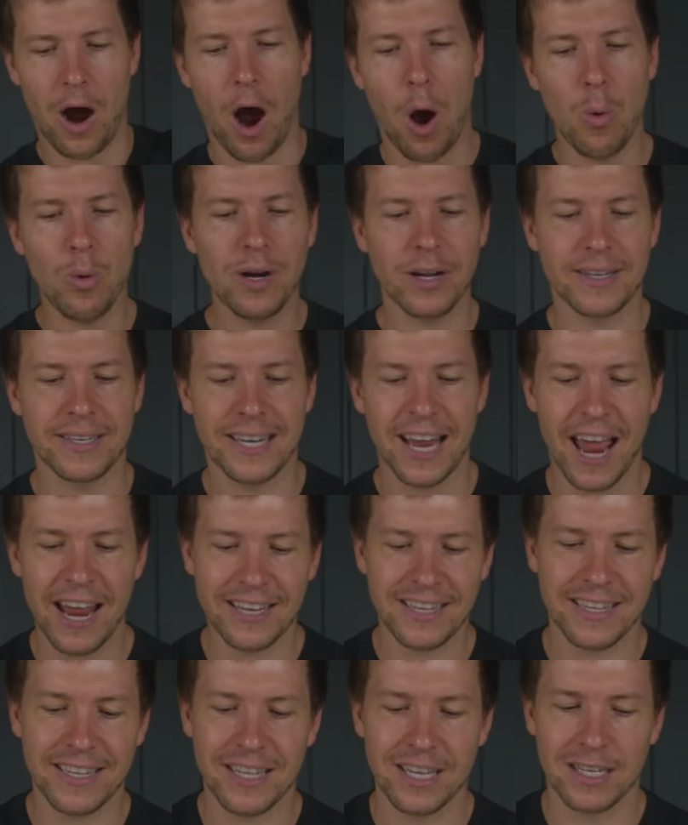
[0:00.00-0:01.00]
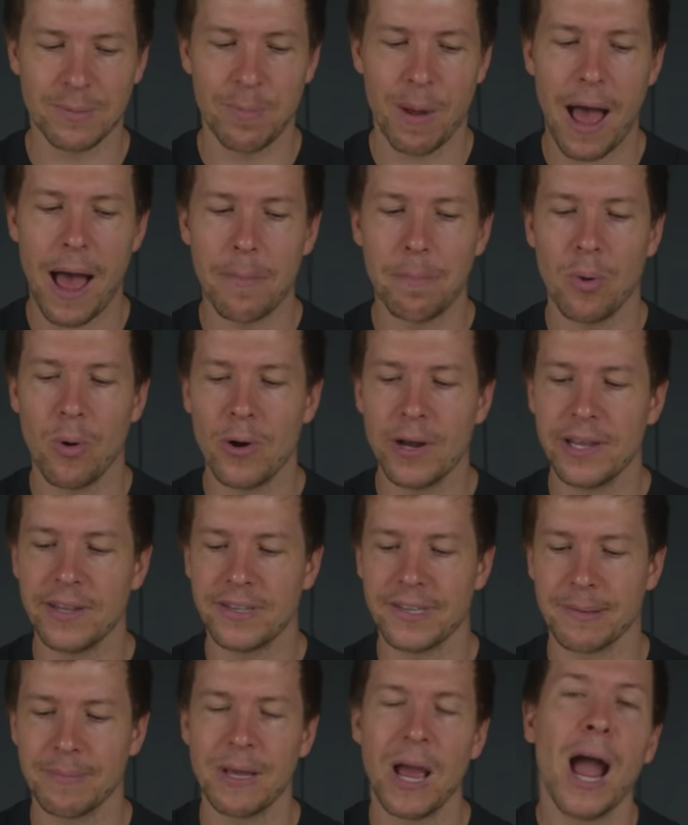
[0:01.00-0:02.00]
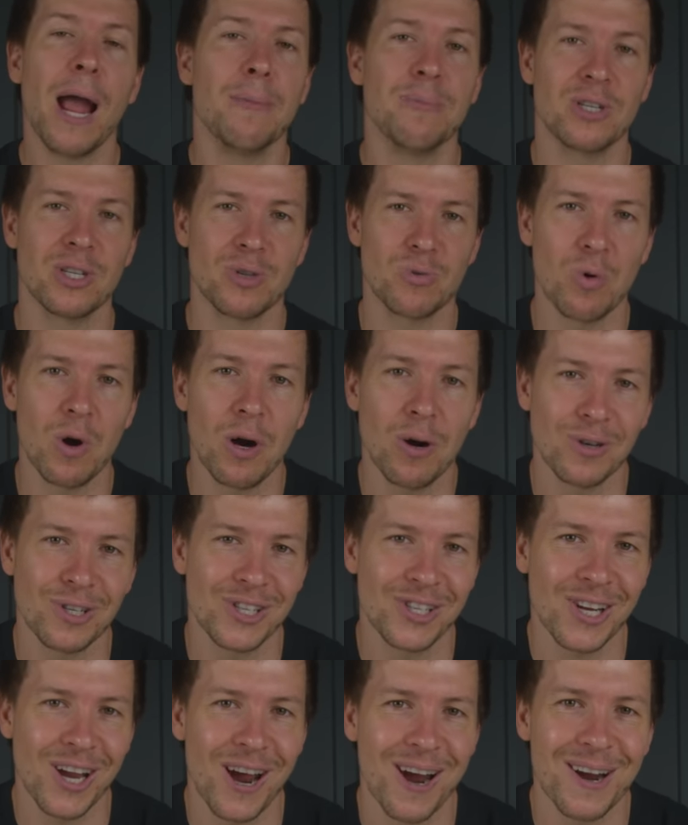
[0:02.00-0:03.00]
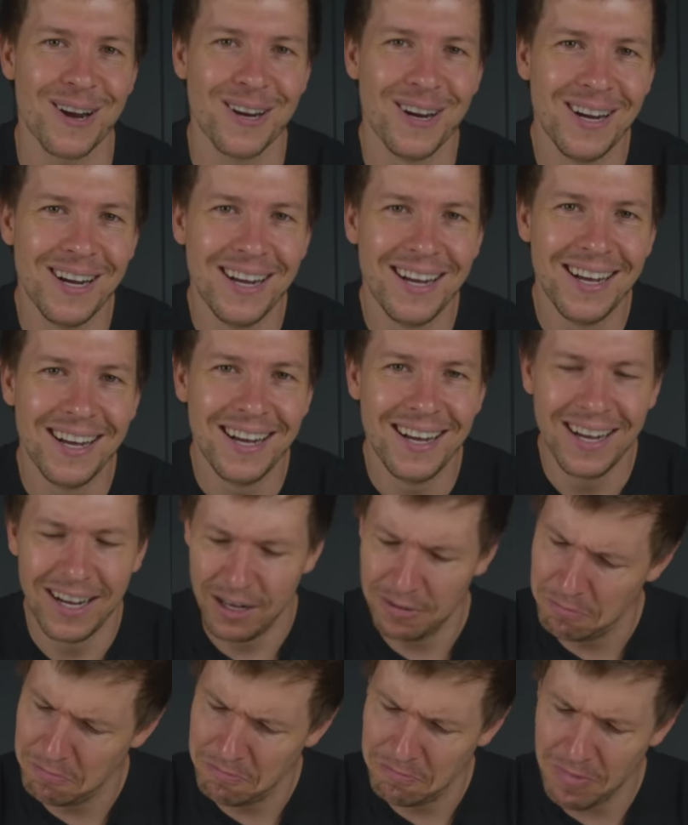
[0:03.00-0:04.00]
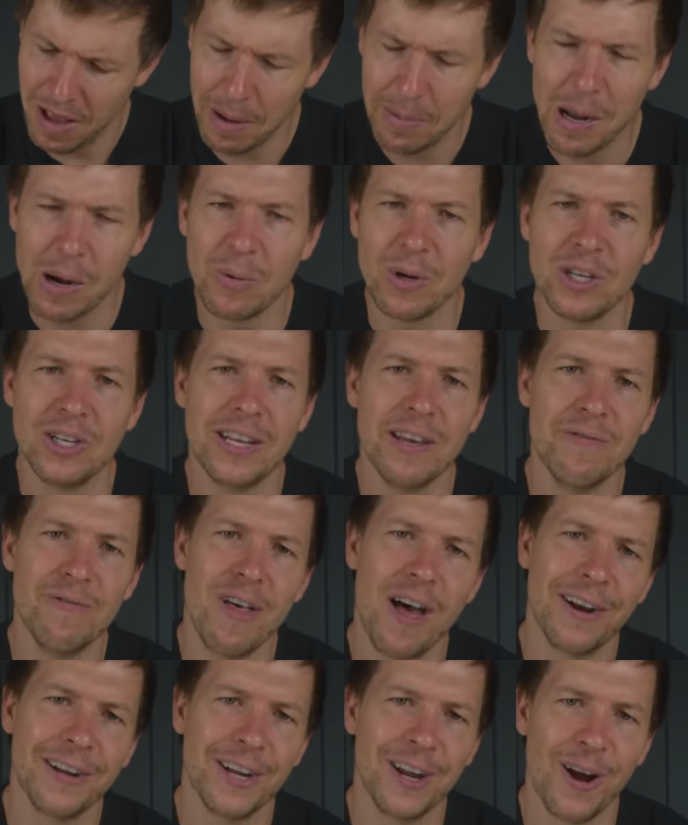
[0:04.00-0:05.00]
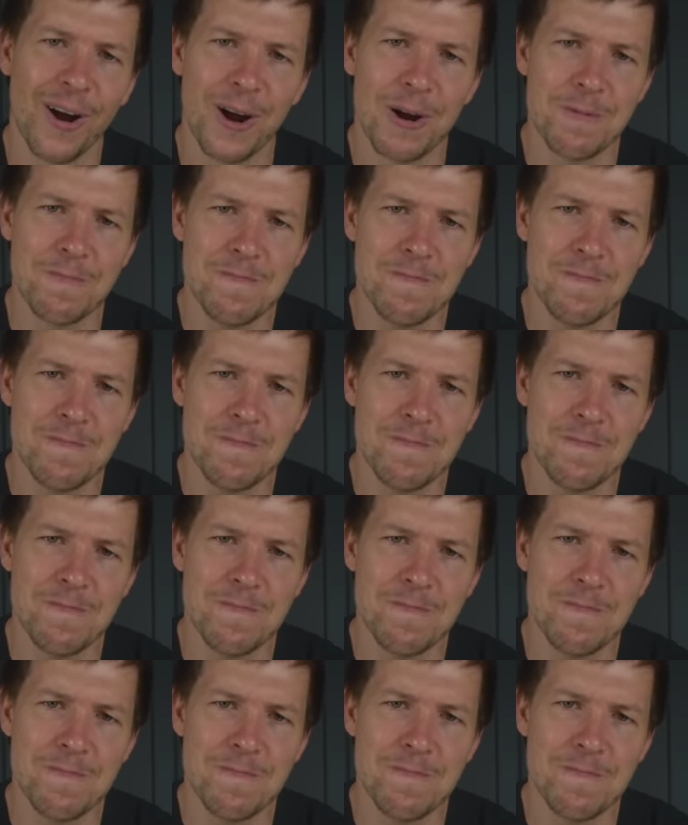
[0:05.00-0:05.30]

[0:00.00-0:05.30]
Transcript: I wanna test this bad boy in some games as well, so how about we give that a go?